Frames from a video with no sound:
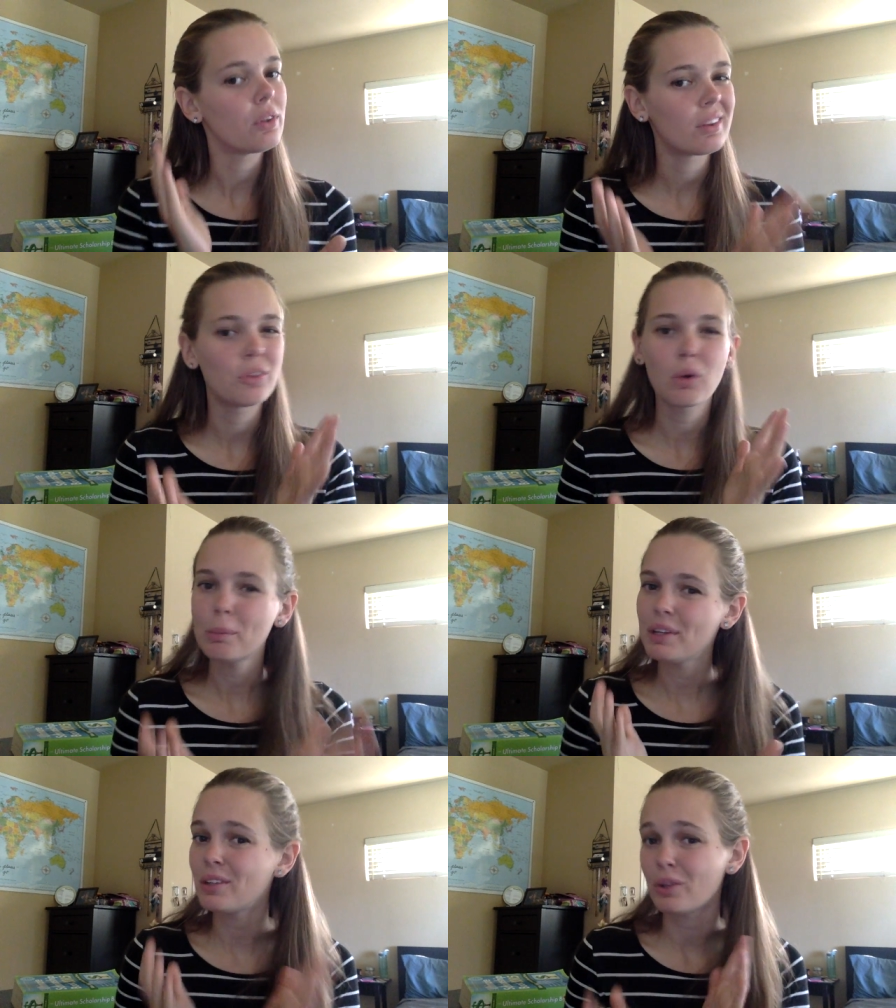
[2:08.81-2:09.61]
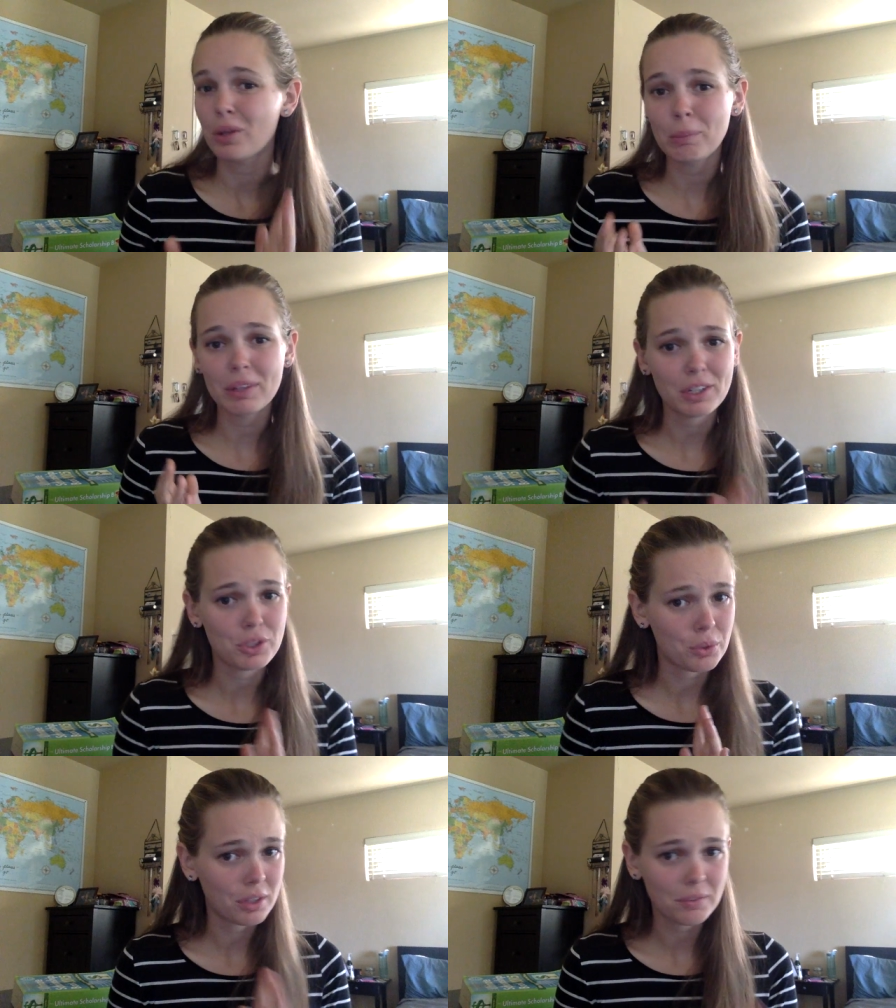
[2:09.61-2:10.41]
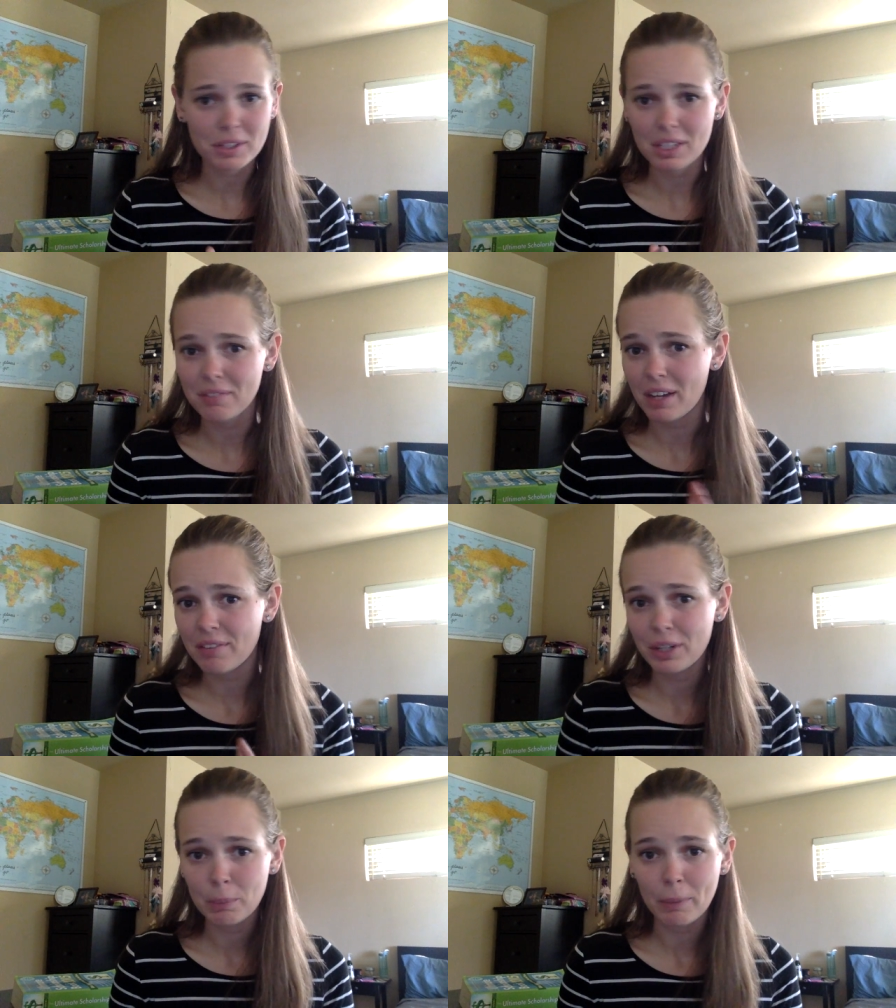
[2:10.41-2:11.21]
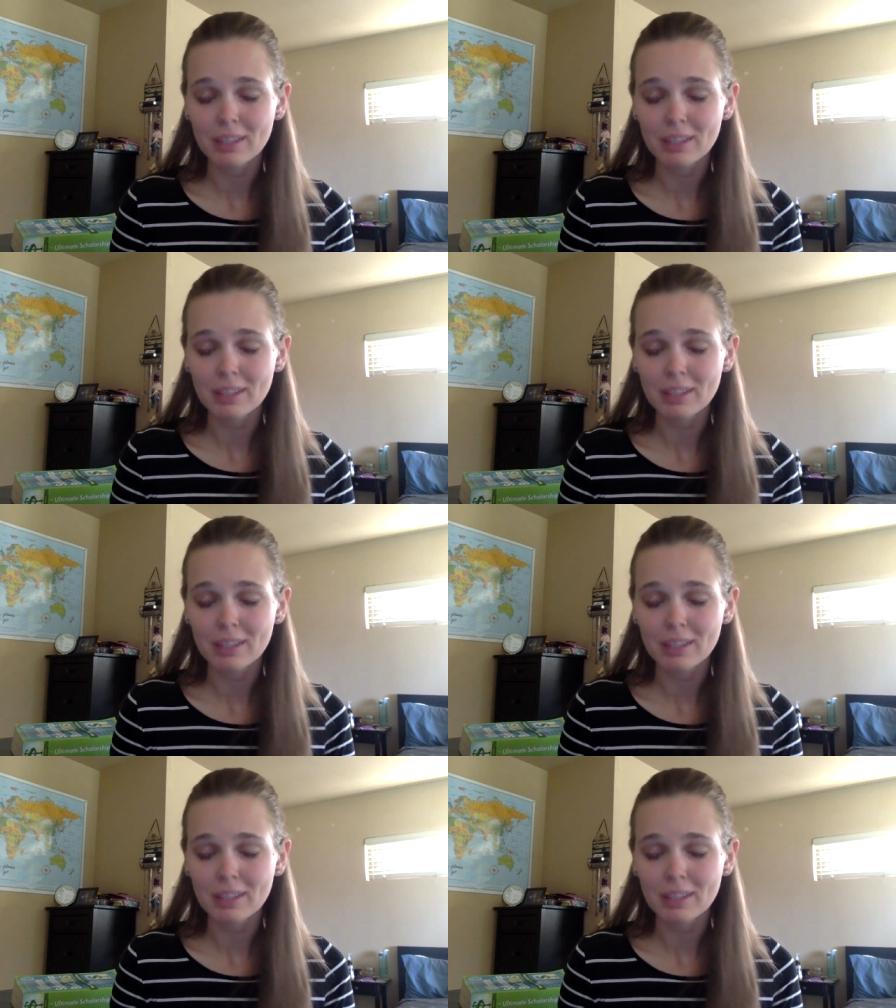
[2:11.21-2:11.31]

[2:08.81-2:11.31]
Normally, they'll only be like $250, $500.